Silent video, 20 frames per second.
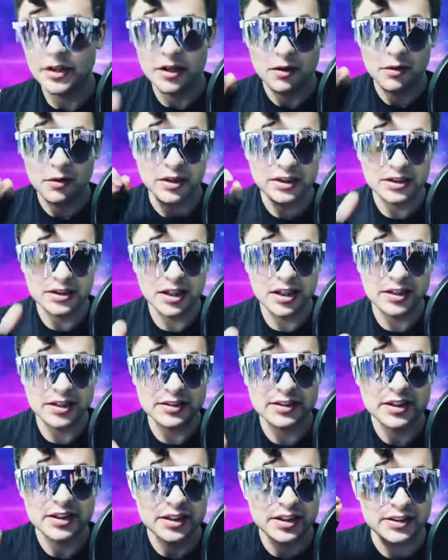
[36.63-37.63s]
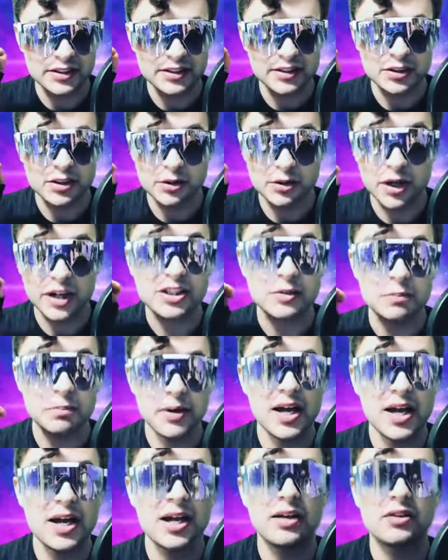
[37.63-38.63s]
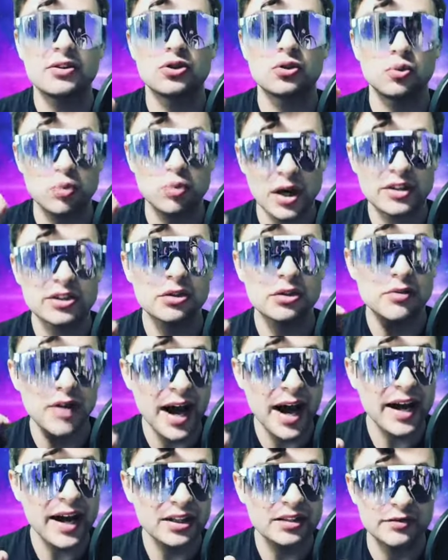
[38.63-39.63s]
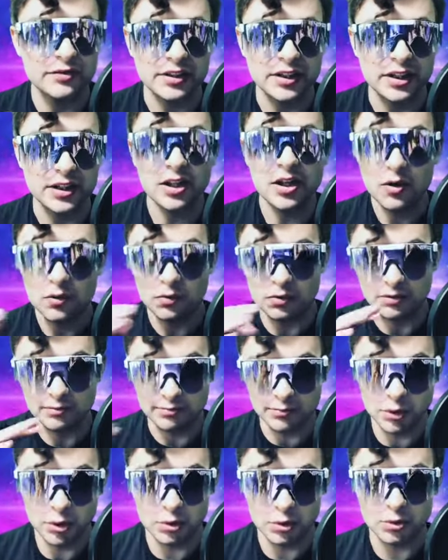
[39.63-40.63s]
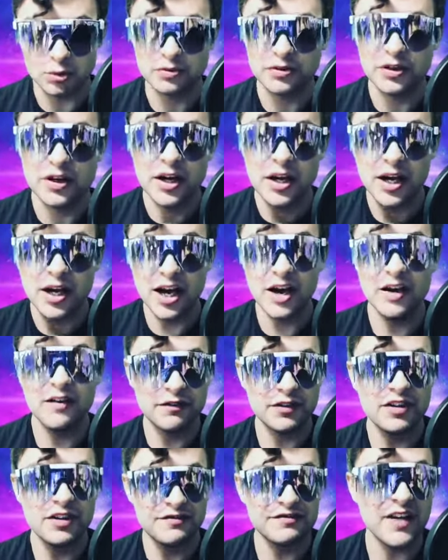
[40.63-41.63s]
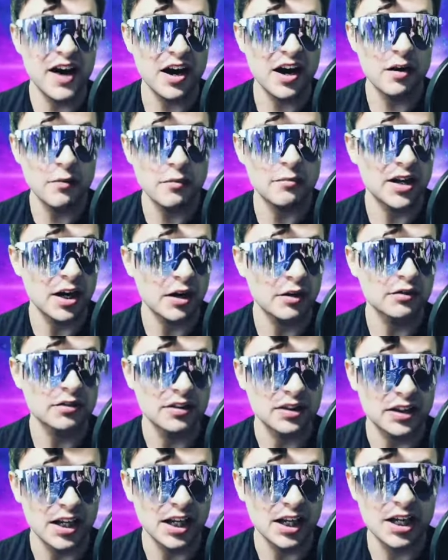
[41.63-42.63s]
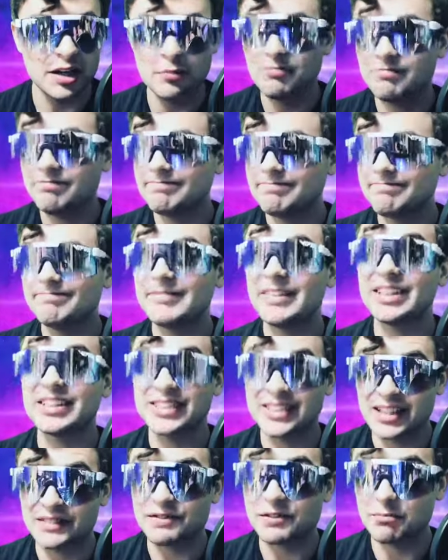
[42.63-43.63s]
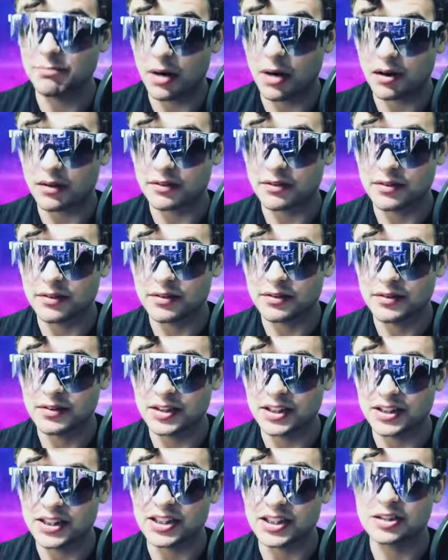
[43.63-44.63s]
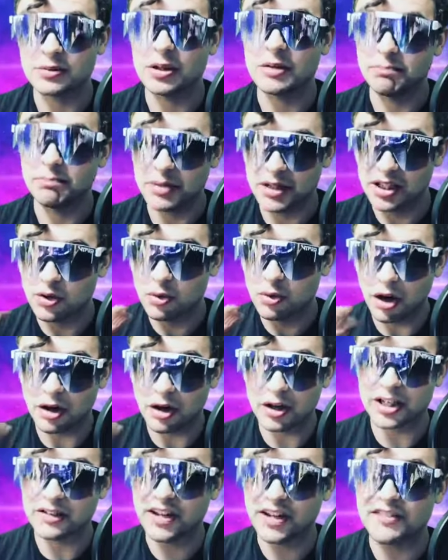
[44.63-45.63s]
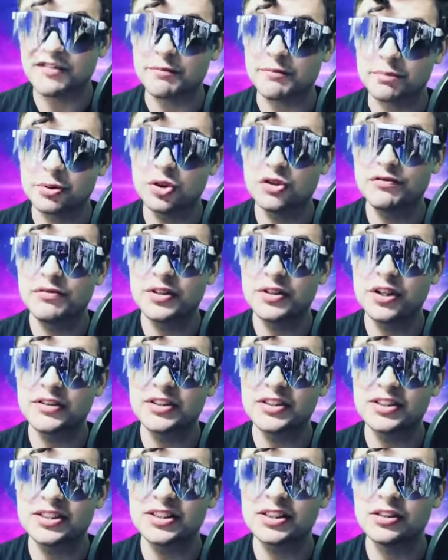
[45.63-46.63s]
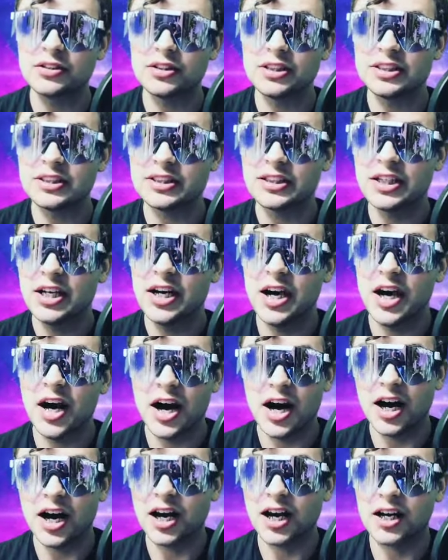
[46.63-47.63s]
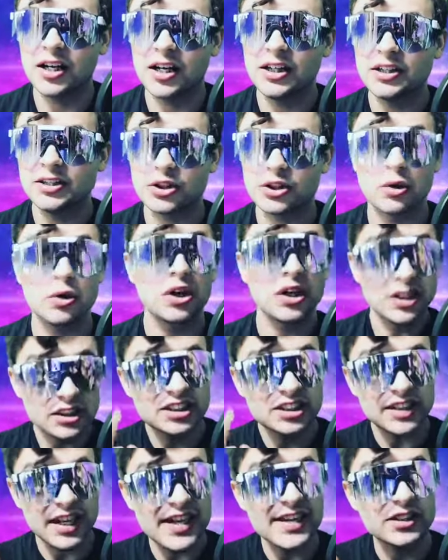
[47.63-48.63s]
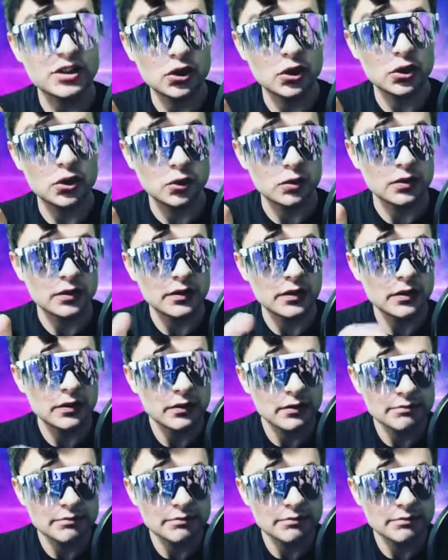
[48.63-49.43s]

What it does is you're actually paying to retroactively remove every Fire Emblem character in the game except for Marth. I think it's gonna be a big quality of life improvement on this series. So stay tuned.